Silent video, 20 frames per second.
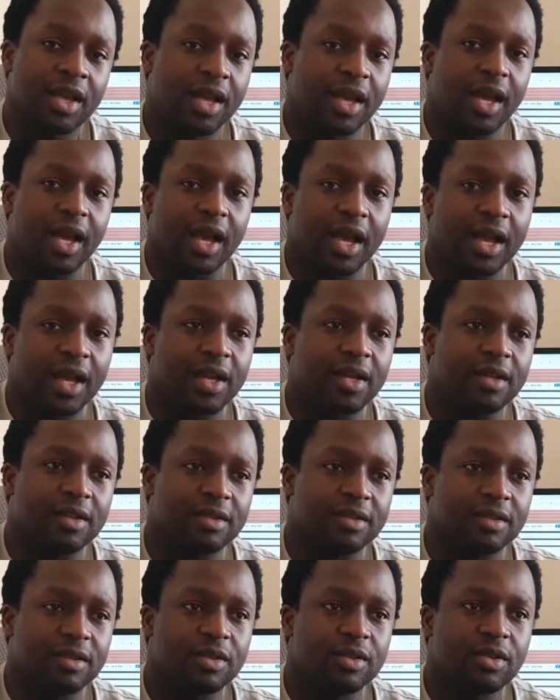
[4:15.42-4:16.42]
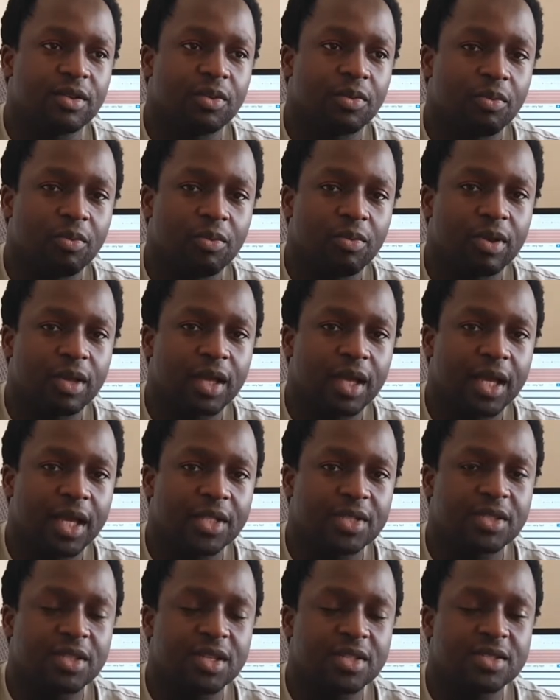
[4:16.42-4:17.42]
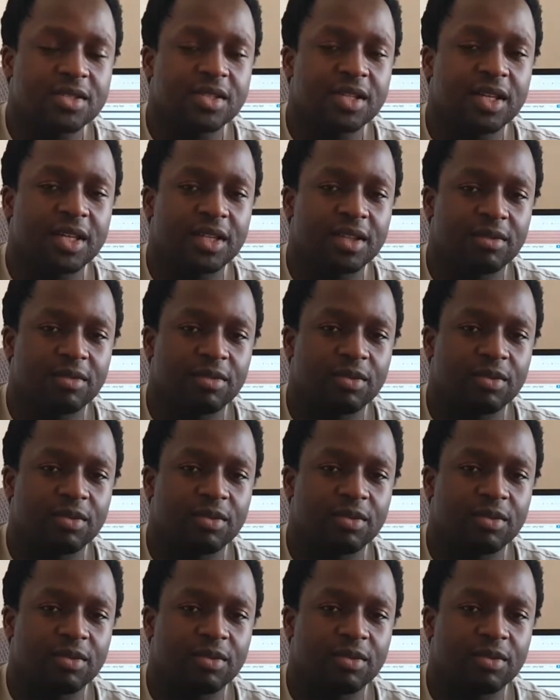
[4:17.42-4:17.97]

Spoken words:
And it doesn't it